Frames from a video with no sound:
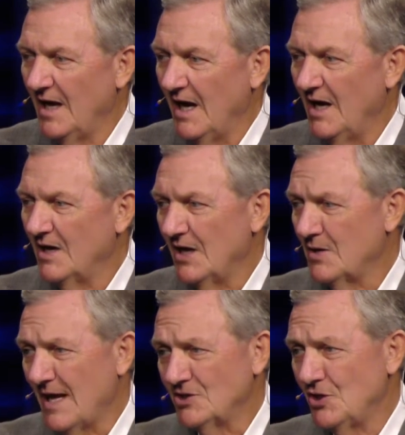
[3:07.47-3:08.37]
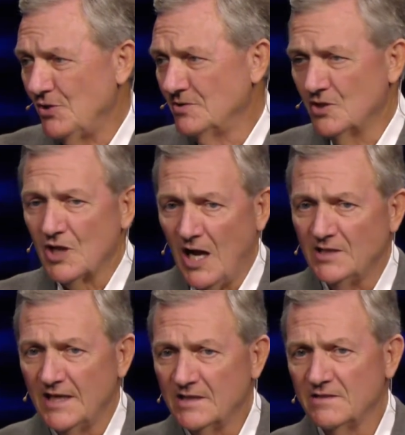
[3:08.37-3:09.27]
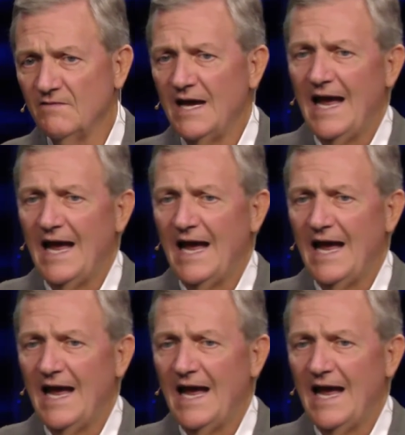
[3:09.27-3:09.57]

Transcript: It's actually used in the context of